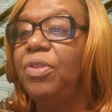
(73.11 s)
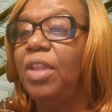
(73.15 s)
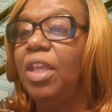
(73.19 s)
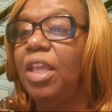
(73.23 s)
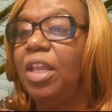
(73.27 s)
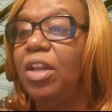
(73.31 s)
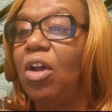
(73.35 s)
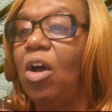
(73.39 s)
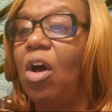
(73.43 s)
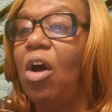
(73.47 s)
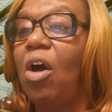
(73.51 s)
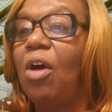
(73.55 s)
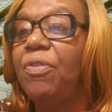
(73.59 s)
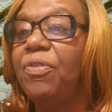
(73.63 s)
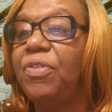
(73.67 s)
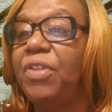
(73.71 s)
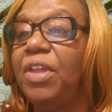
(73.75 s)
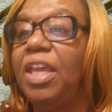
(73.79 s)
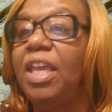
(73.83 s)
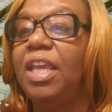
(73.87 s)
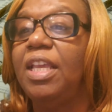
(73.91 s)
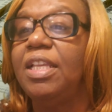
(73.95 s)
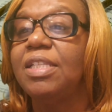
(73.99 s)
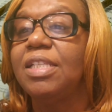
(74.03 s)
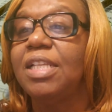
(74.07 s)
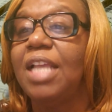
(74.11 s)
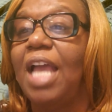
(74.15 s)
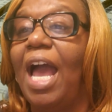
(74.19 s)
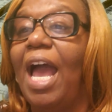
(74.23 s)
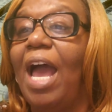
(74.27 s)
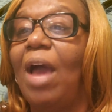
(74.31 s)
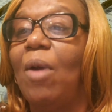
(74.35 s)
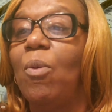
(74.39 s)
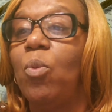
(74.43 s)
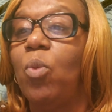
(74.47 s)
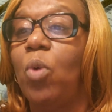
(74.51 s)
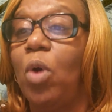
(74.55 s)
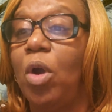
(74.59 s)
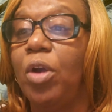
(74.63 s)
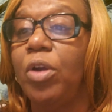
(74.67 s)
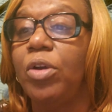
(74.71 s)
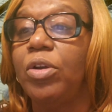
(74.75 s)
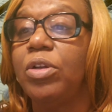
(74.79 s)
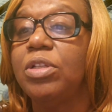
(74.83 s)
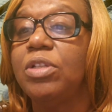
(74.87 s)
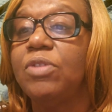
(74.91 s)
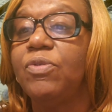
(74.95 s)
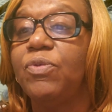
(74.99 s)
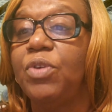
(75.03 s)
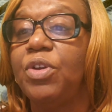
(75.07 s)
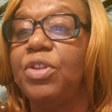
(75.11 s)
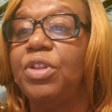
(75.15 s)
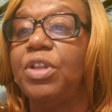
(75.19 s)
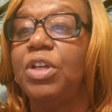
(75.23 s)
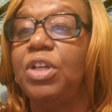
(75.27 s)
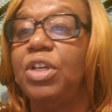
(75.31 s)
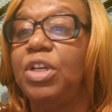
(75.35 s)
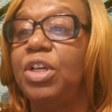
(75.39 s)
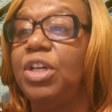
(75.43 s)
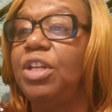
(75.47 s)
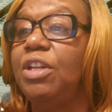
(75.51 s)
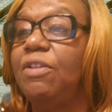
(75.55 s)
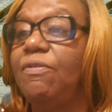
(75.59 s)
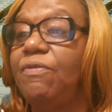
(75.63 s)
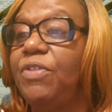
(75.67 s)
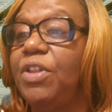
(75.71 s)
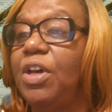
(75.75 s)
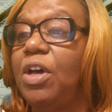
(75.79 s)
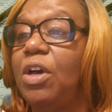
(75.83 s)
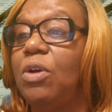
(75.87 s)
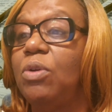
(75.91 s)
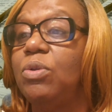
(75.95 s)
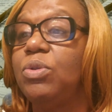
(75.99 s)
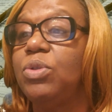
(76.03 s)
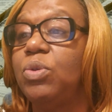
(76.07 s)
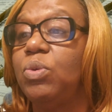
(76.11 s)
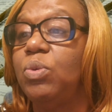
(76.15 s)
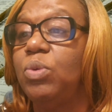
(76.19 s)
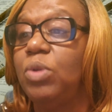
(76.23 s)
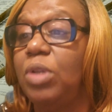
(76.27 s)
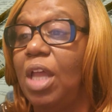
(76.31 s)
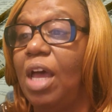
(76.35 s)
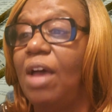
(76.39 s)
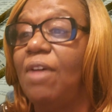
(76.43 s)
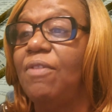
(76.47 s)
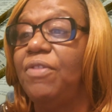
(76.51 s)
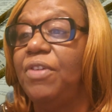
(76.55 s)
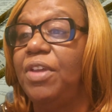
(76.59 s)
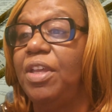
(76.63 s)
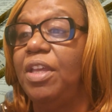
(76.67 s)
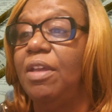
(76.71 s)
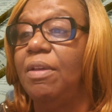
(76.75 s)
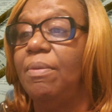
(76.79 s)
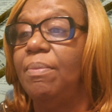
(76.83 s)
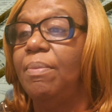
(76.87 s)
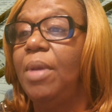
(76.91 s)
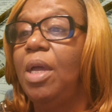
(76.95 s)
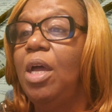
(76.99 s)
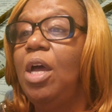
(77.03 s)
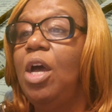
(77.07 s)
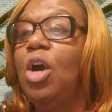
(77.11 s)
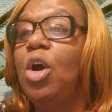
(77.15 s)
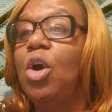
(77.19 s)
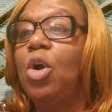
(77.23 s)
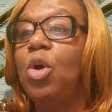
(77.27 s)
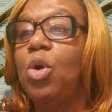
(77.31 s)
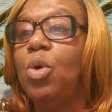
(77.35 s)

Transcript: in all things God works for the good of those who love him,